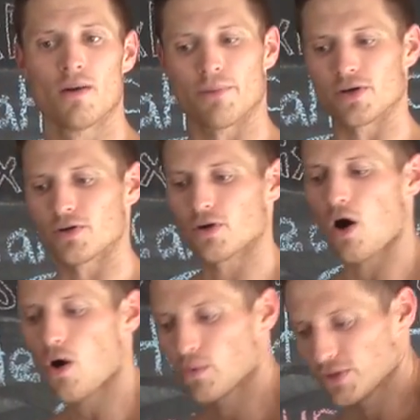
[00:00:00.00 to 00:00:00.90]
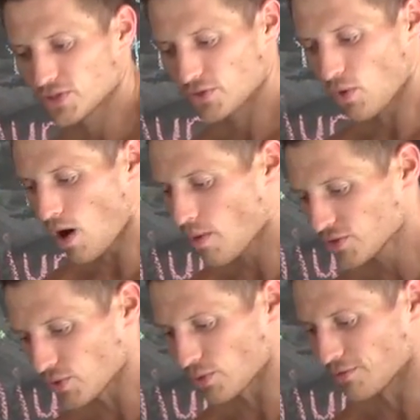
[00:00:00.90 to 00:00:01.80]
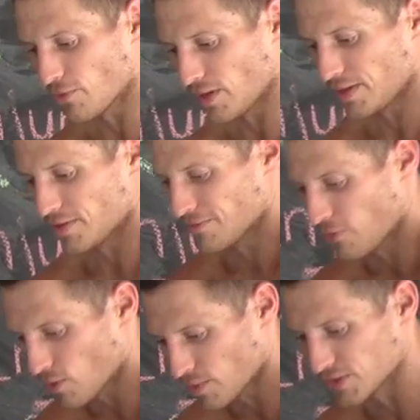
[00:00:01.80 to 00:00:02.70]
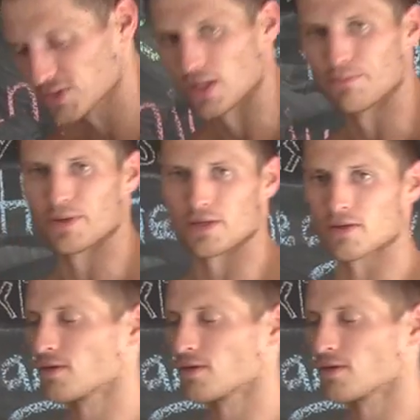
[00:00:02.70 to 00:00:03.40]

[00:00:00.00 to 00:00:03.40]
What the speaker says: But you always want to avoid the forward slumping.